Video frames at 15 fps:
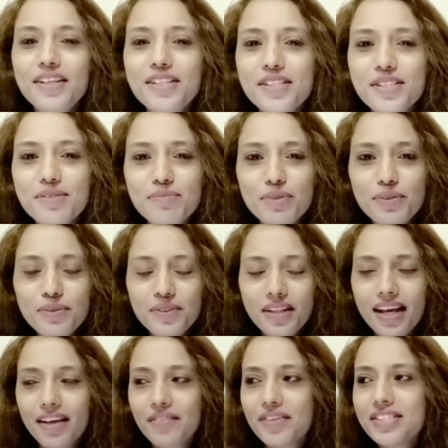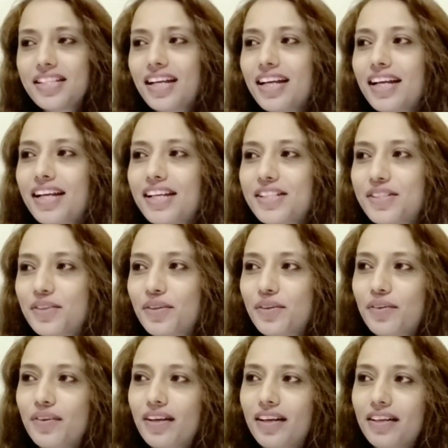smooth language.
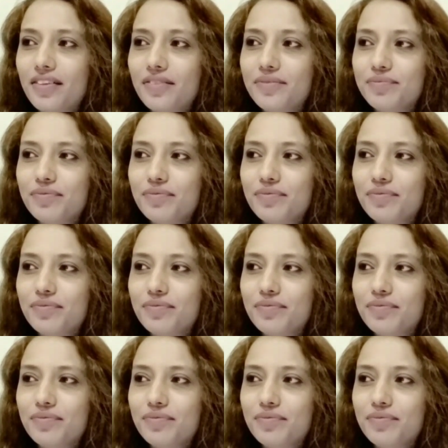So I